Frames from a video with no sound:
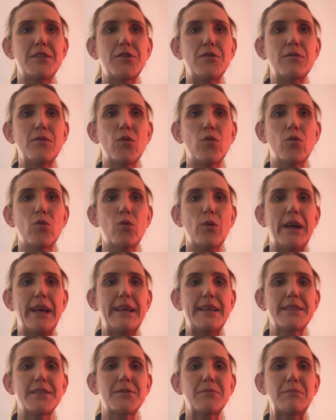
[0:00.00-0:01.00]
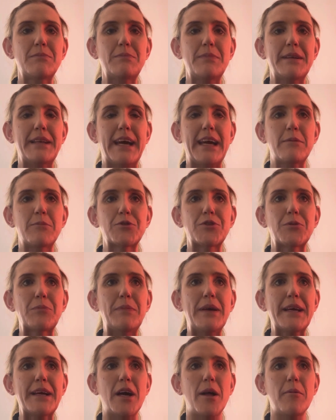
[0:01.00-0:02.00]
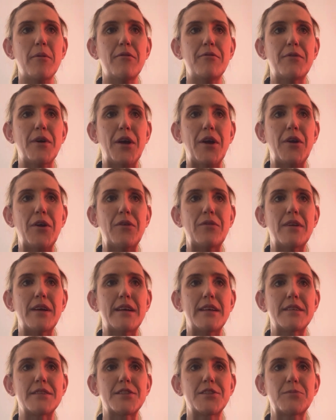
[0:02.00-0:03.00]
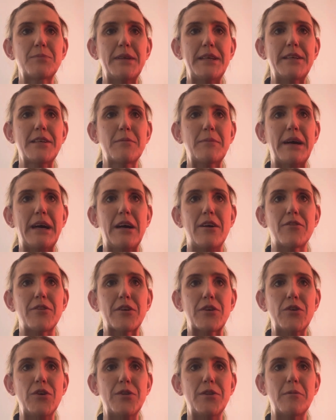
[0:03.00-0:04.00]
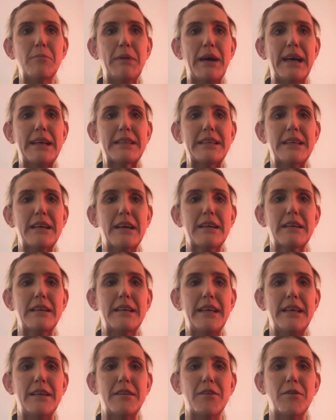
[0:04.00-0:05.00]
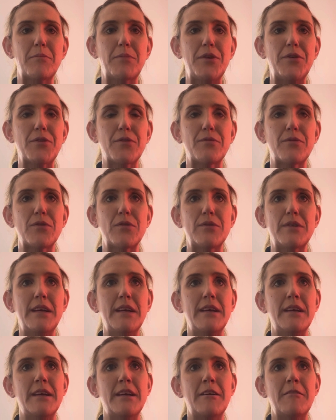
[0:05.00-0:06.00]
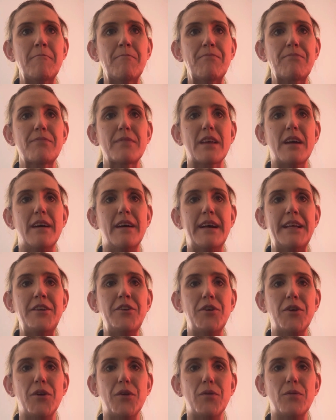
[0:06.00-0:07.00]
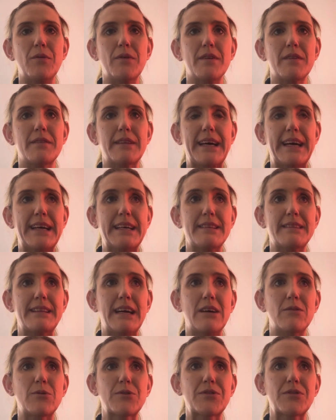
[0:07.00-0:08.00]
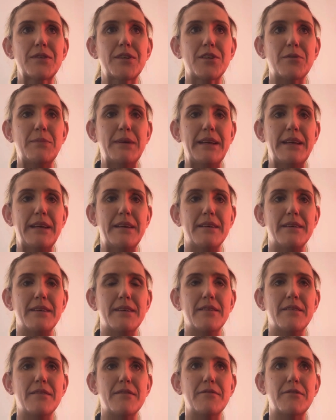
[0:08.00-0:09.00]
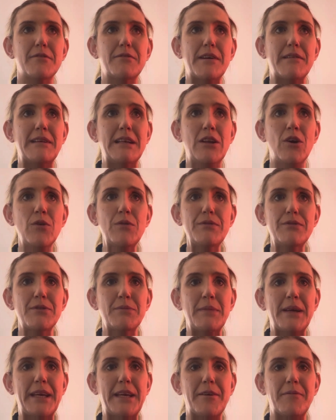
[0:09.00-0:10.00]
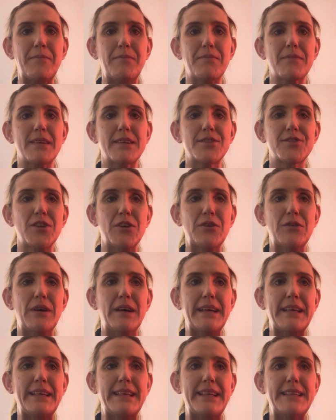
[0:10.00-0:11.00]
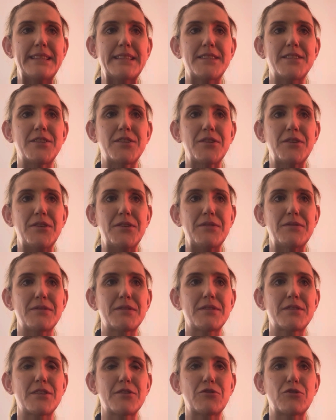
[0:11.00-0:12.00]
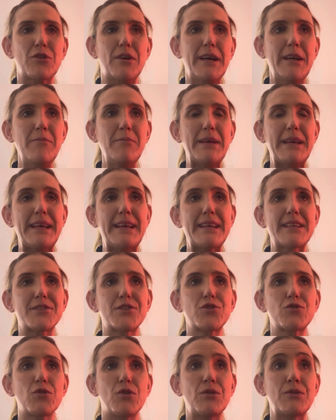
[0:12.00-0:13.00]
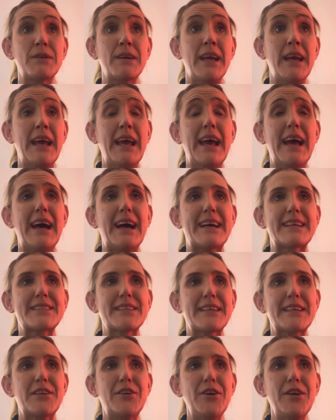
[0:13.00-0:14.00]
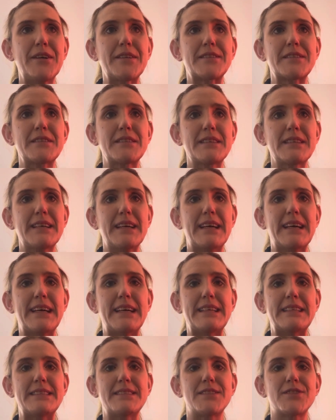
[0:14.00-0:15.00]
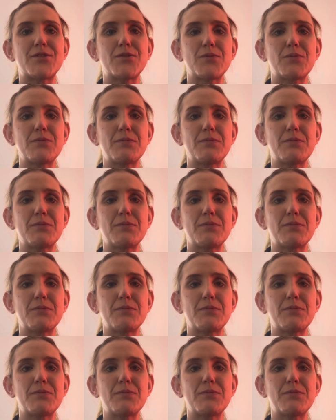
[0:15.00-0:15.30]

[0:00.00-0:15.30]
you've always been able to pick up the phone and speak about the good, the bad, the ugly, and the beautiful, I knew that that wasn't going to be for very long for me. So I needed to to try and be as strong as I could. And